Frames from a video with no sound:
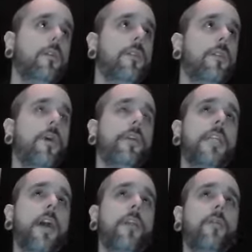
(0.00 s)

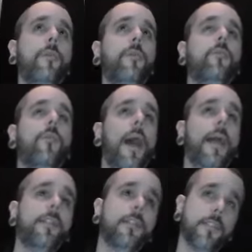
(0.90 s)
Notice how the moon
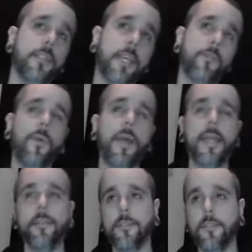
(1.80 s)
waxes and
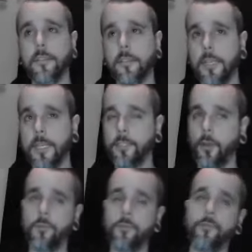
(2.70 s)
wanes. It
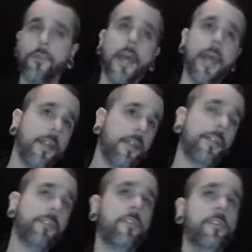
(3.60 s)
turns red,
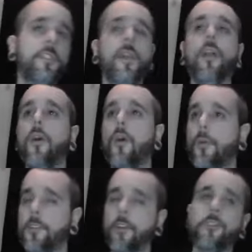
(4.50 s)
it turns yellow,
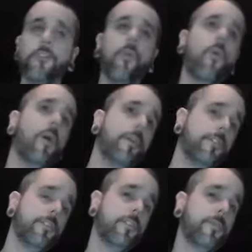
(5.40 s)
it turns orange.
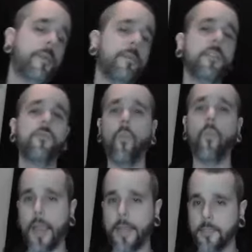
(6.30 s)
Sometimes it's
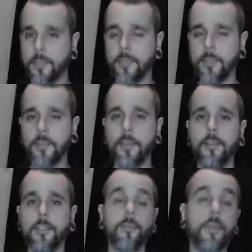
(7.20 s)
white,
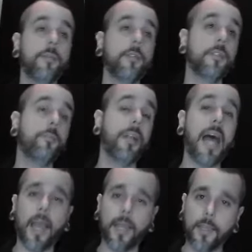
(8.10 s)
sometimes it's
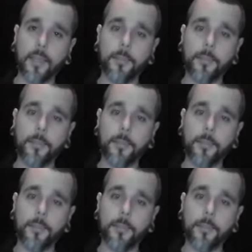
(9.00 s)
black.